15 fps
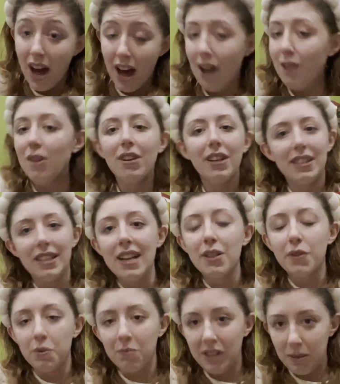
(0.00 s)
how long it takes
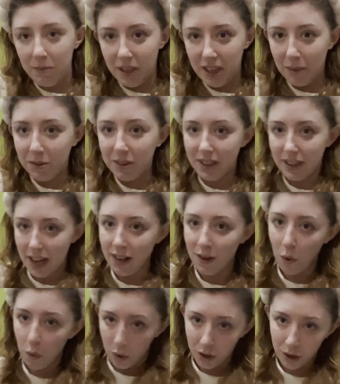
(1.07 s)
for me to be able to then
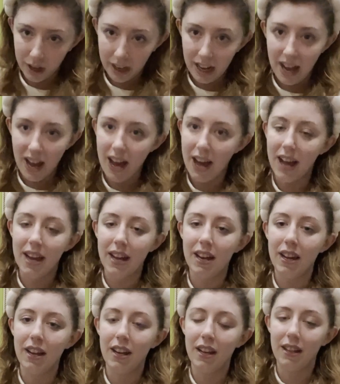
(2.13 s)
order it,
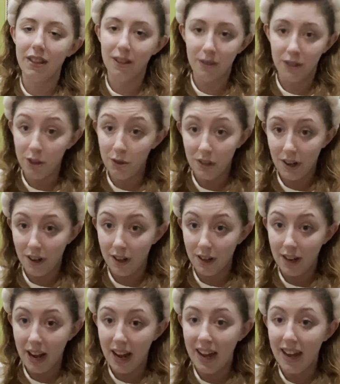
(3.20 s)
the new
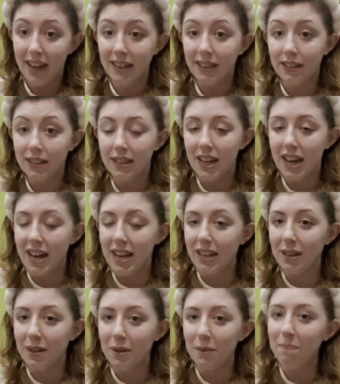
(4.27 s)
yarn, and
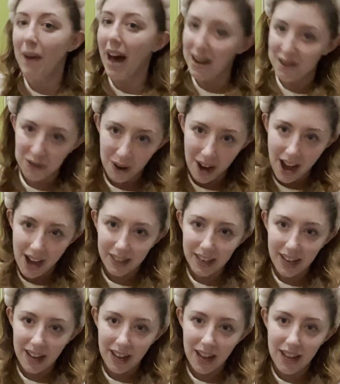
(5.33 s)
then backtrack
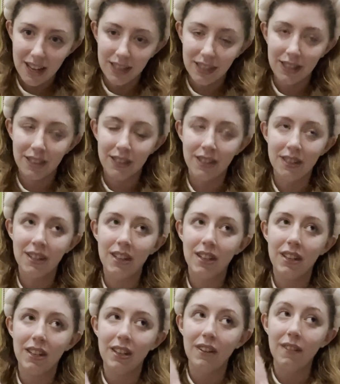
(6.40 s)
and
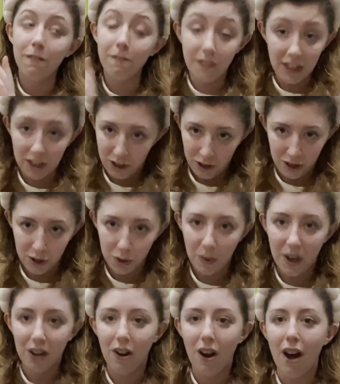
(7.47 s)
finish the
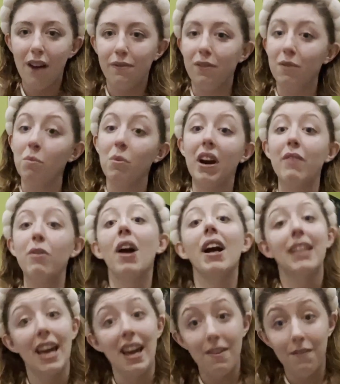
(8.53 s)
sweater off from whatever I
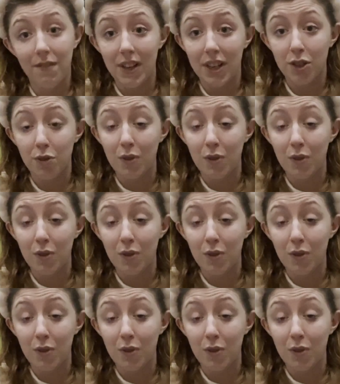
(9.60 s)
can't finish